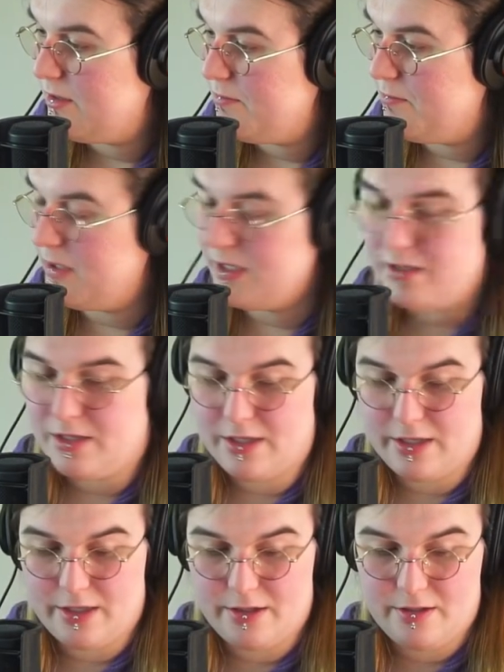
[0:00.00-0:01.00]
but
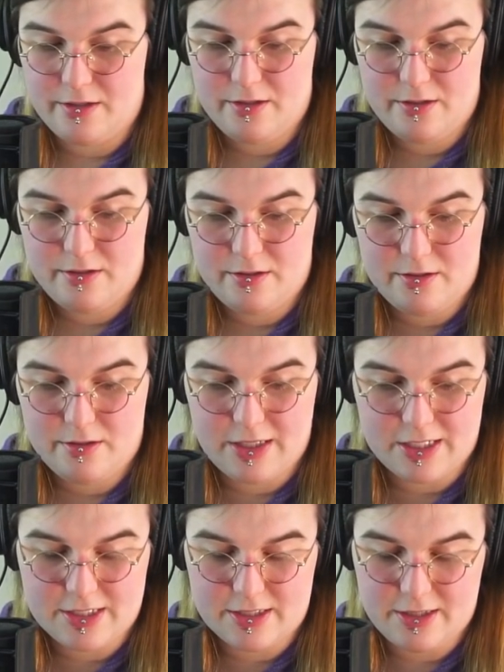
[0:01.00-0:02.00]
uh,
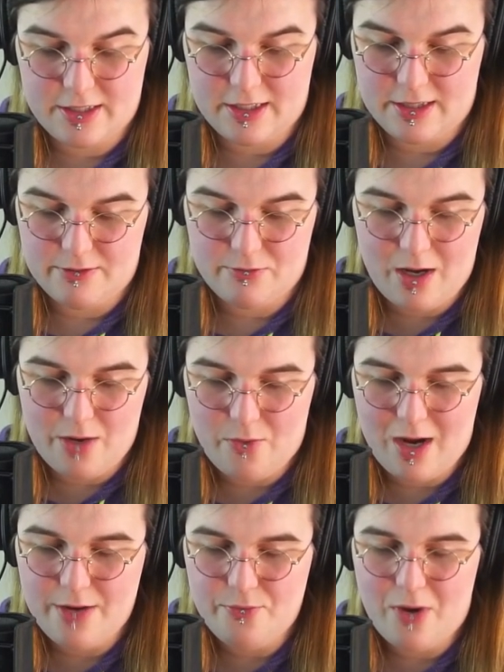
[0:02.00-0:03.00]
let's why
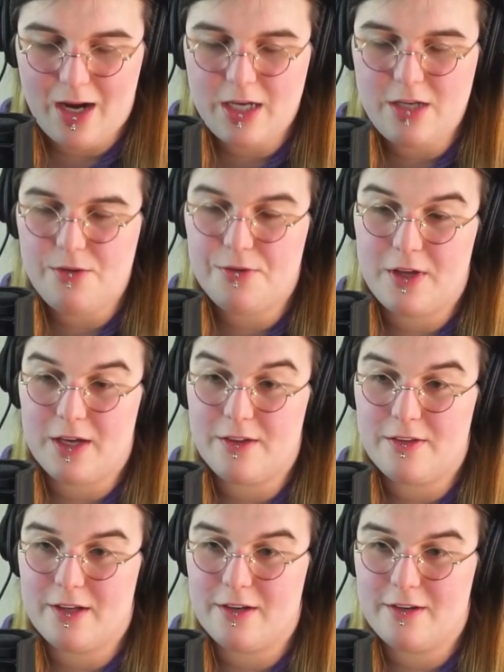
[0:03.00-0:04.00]
why why do you think
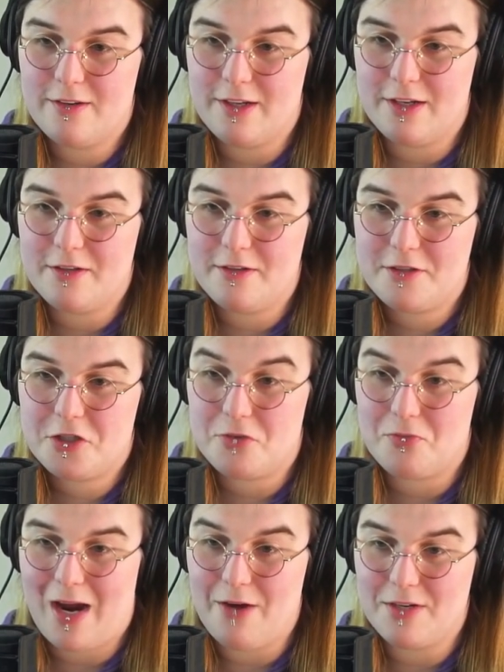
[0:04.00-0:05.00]
that that
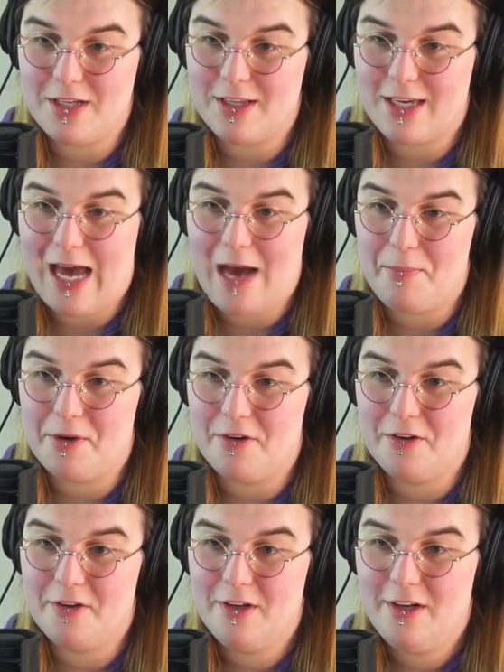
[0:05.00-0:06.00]
surrounding the
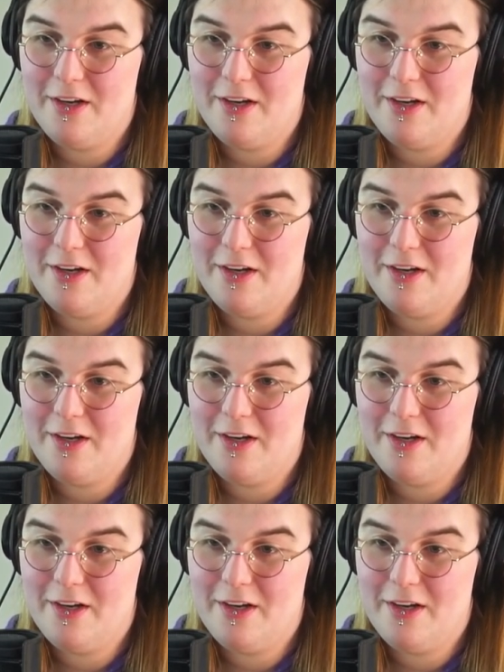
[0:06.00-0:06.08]
Capitol